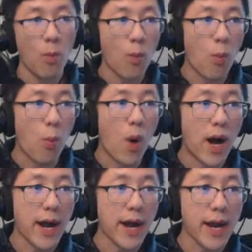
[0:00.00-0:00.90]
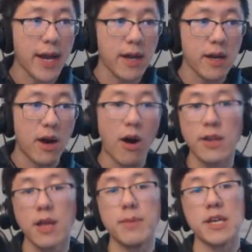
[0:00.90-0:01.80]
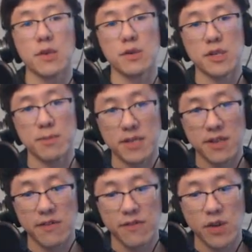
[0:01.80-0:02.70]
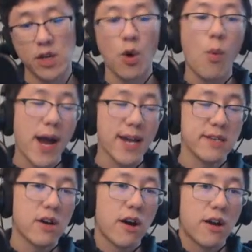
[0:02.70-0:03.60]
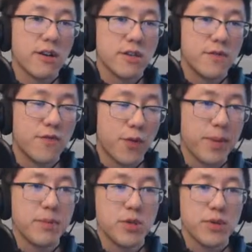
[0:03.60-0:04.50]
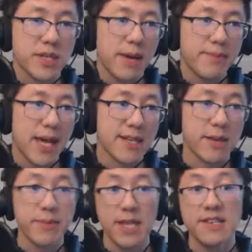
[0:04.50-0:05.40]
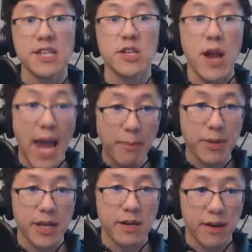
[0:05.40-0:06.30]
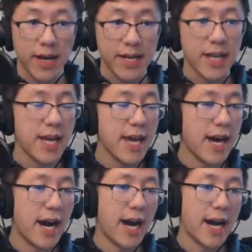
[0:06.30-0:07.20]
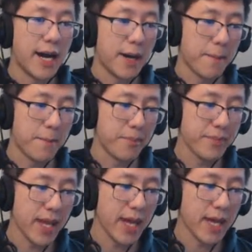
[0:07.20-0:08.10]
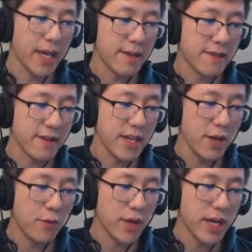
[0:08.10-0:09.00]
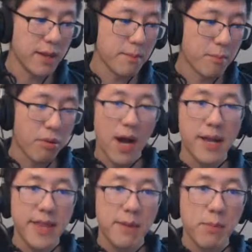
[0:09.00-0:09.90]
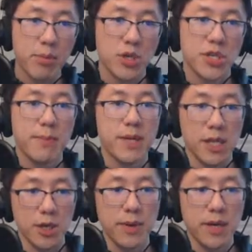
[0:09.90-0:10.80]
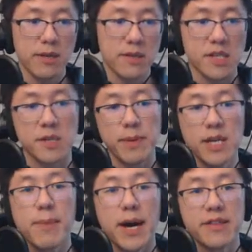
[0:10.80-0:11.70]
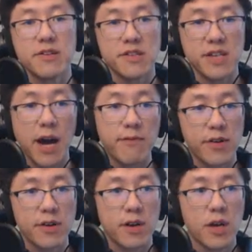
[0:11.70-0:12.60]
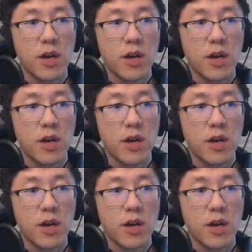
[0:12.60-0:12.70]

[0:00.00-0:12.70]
why are they being so dismissive? Why is it hard for people to accept that some of these things are happening, right? And if we can prod them and push them a little bit to speak about their discomfort,